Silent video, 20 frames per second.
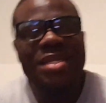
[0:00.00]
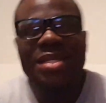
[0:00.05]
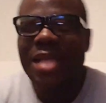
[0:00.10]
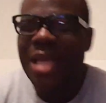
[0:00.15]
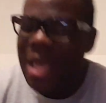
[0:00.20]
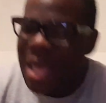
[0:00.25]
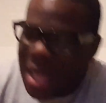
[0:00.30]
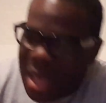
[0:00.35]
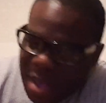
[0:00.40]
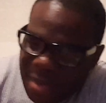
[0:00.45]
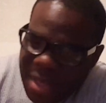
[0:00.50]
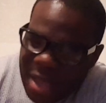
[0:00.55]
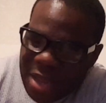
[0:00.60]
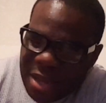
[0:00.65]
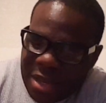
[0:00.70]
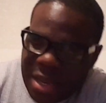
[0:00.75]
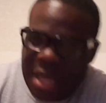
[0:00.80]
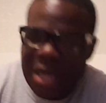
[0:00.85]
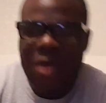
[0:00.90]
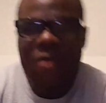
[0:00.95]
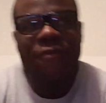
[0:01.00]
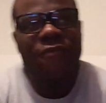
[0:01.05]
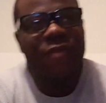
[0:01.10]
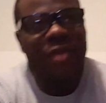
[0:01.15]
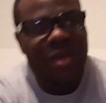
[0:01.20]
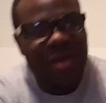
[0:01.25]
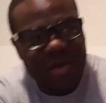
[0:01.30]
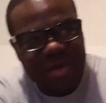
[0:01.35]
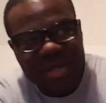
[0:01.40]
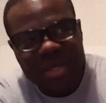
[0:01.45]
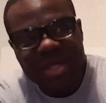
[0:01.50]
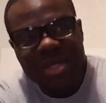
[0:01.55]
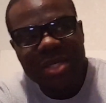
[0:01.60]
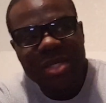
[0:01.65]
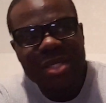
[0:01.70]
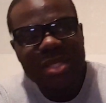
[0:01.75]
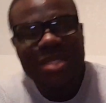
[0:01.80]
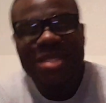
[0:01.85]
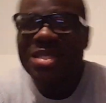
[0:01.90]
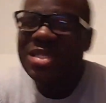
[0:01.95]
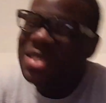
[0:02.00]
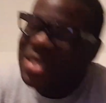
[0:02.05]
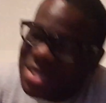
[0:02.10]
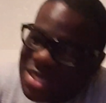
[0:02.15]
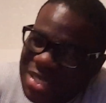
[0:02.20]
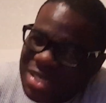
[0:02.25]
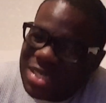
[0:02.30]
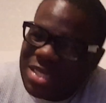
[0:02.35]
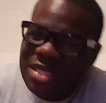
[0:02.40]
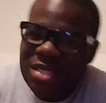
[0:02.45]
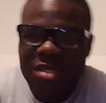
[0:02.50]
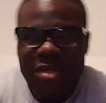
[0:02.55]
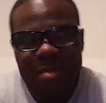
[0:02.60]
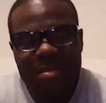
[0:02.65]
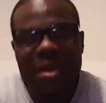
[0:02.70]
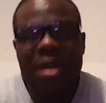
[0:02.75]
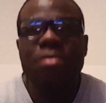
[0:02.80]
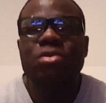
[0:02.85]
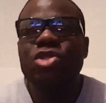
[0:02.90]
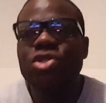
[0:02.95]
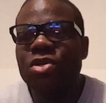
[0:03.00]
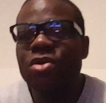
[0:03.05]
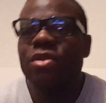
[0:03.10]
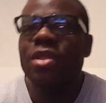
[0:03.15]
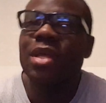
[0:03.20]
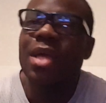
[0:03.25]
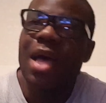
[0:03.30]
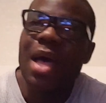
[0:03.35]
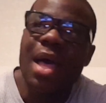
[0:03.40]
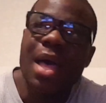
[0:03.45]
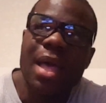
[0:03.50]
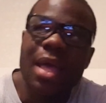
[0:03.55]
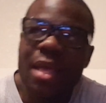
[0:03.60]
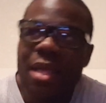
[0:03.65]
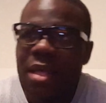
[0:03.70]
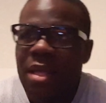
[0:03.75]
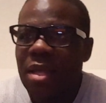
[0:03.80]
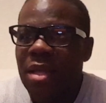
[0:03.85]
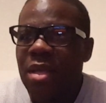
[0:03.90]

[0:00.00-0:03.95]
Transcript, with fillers: damn, they don't feel, but I'm sure the guy